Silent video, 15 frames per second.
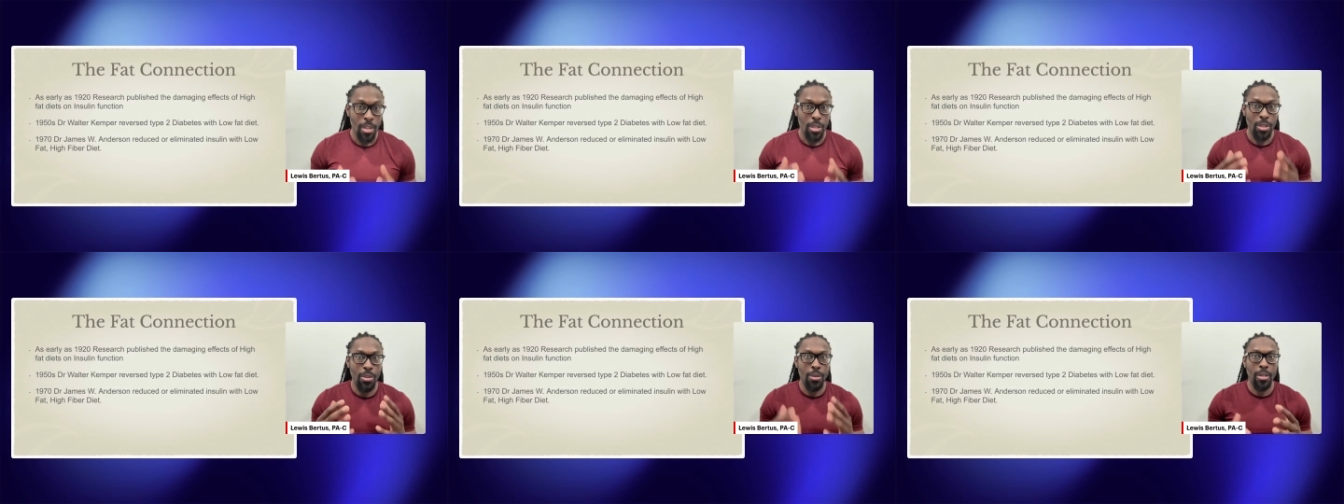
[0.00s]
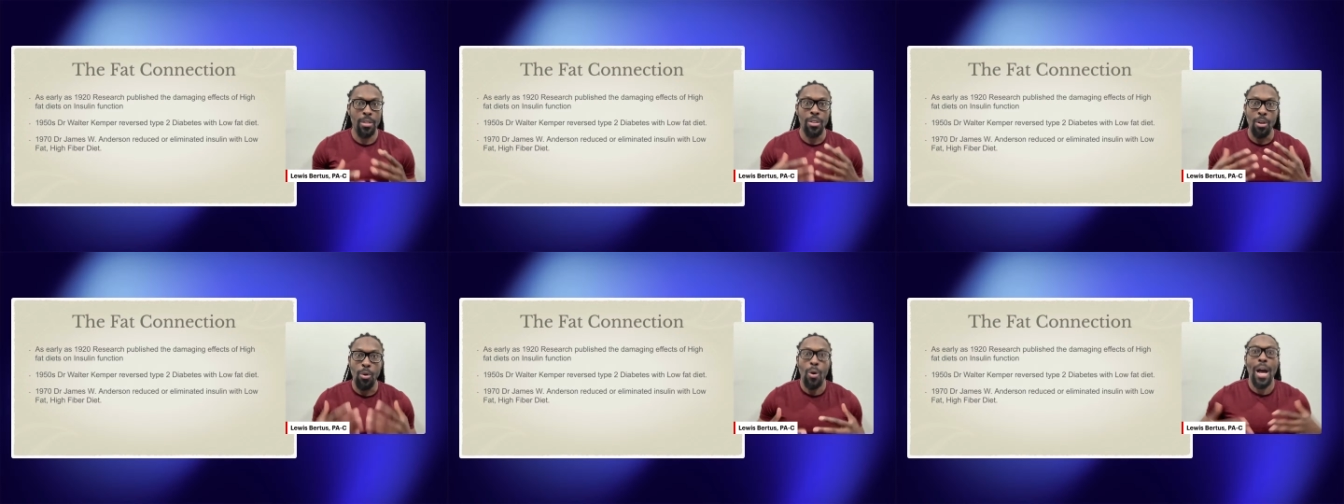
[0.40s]
you
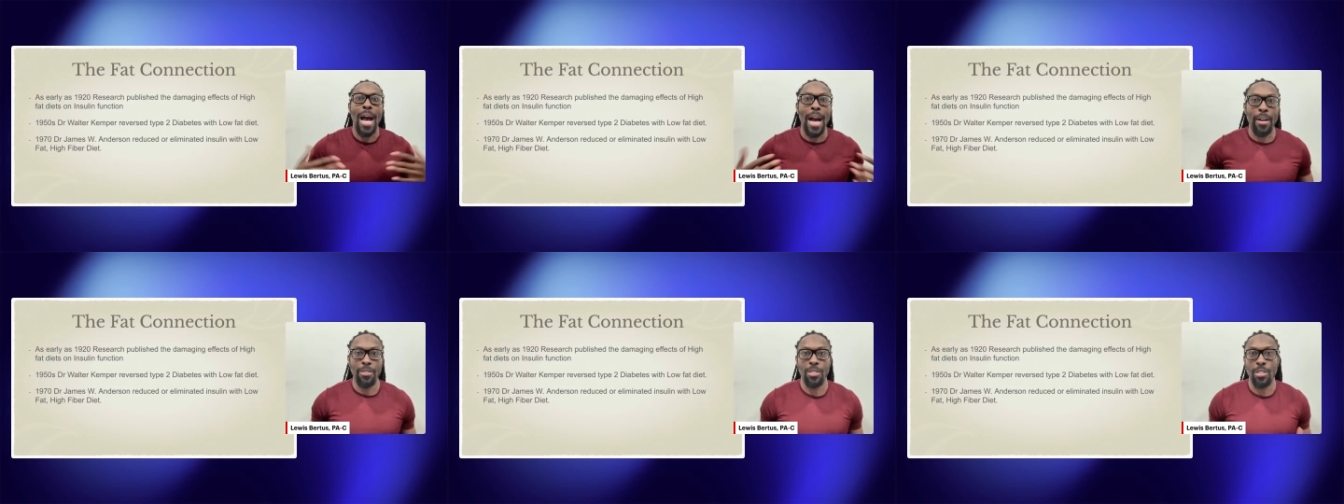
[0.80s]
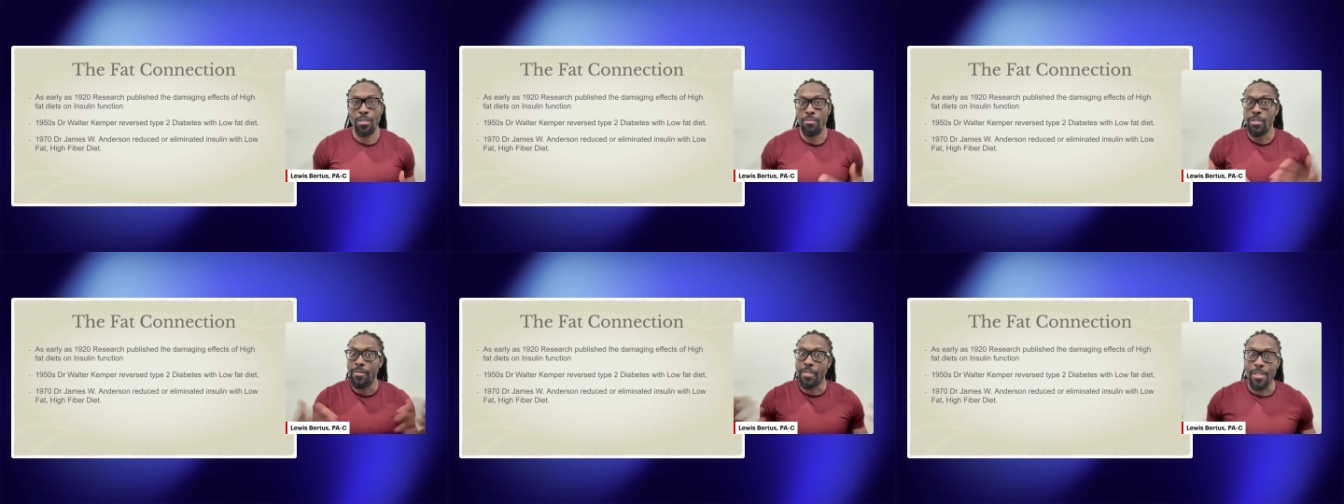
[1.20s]
can know how to
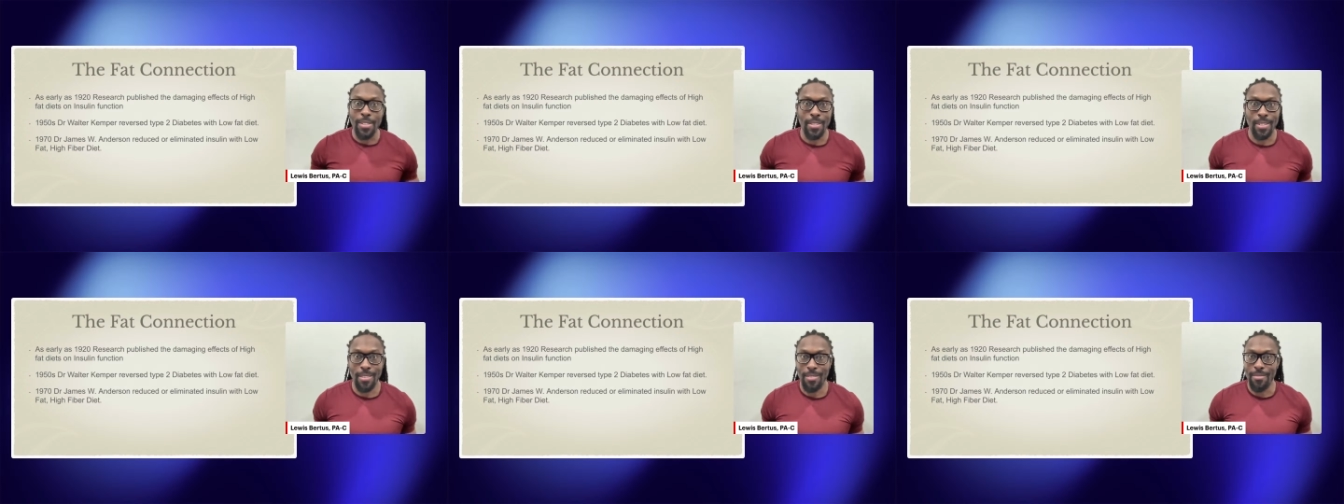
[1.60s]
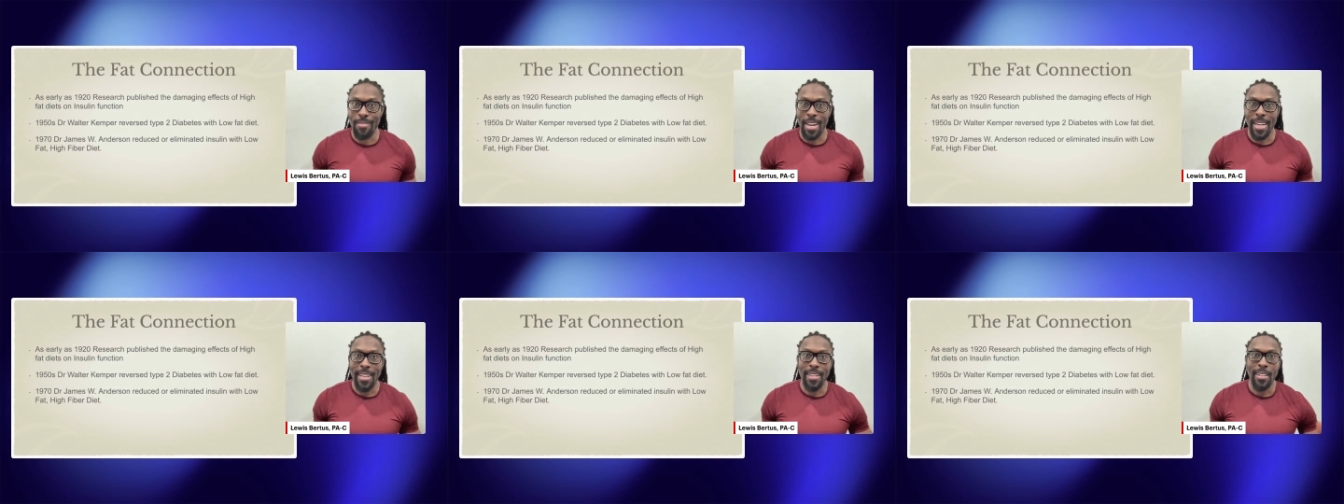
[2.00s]
reverse it,
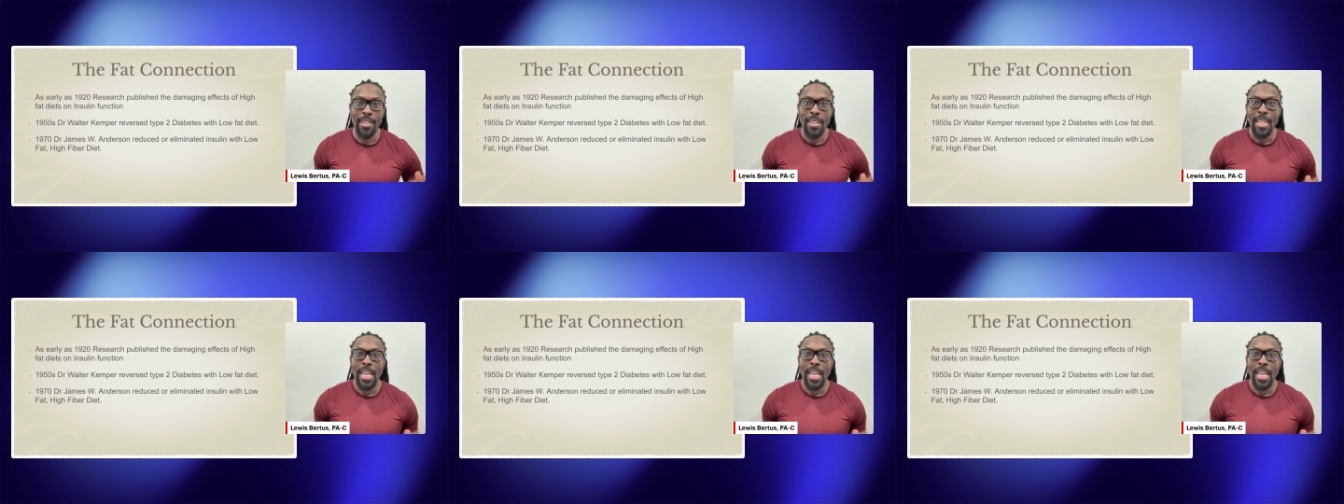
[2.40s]
right?